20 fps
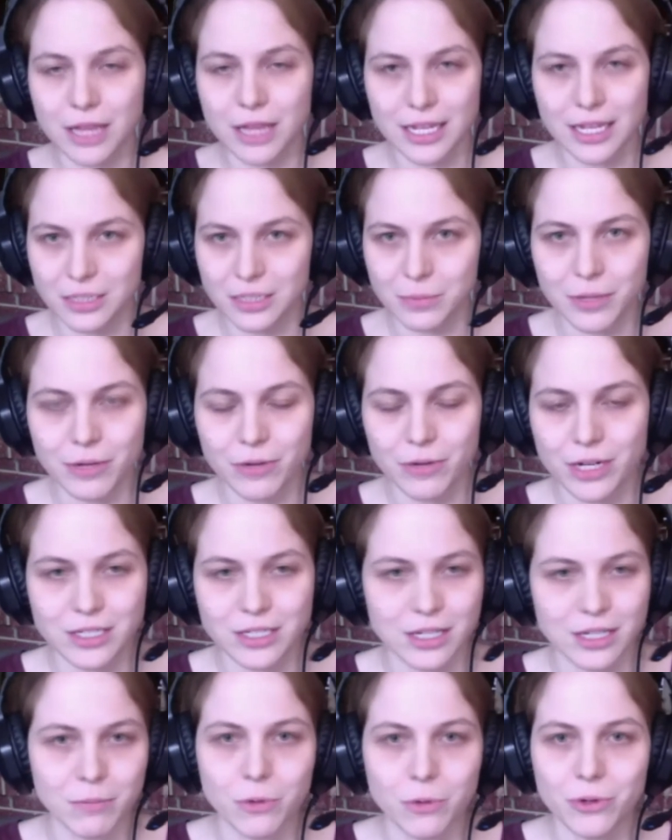playwrights like
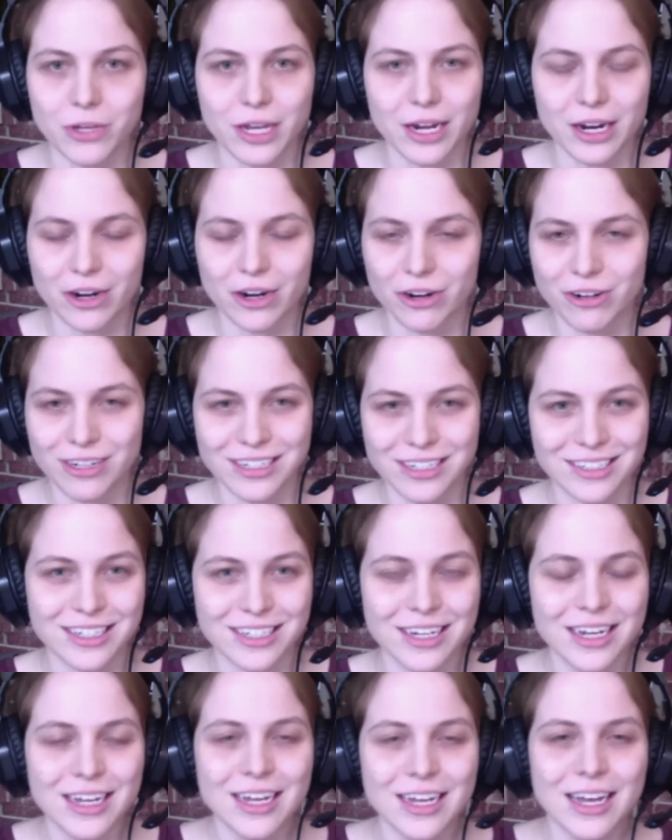Moliere,
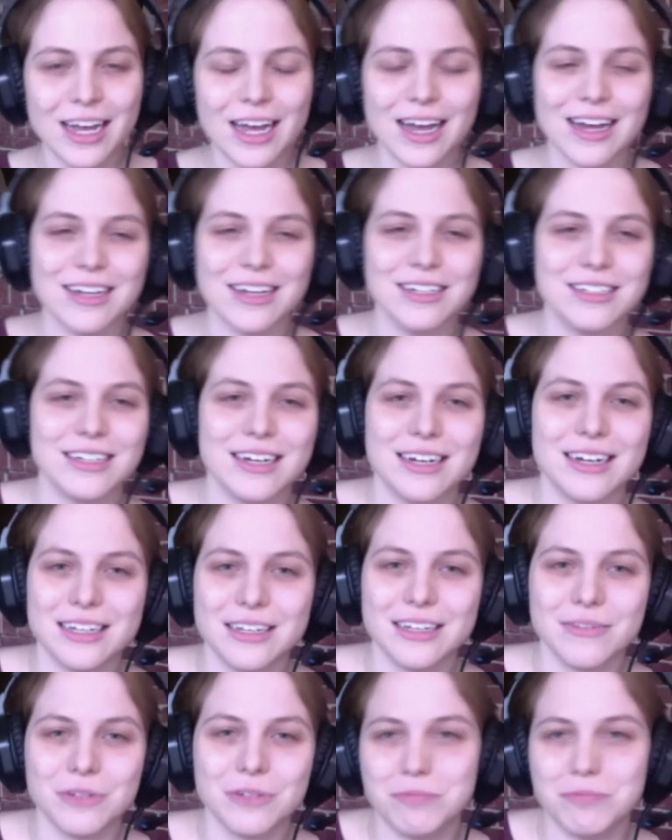and
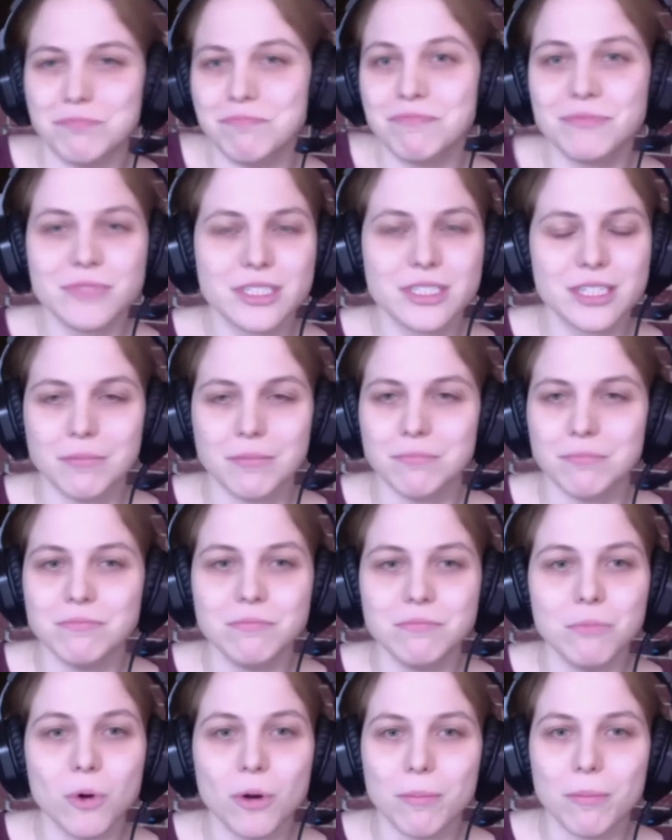even some
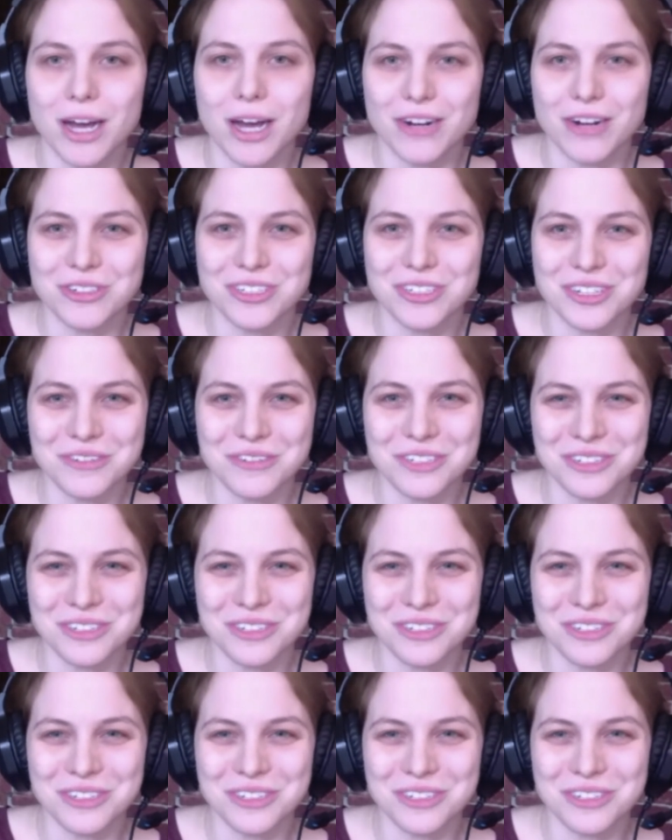more modern stuff too.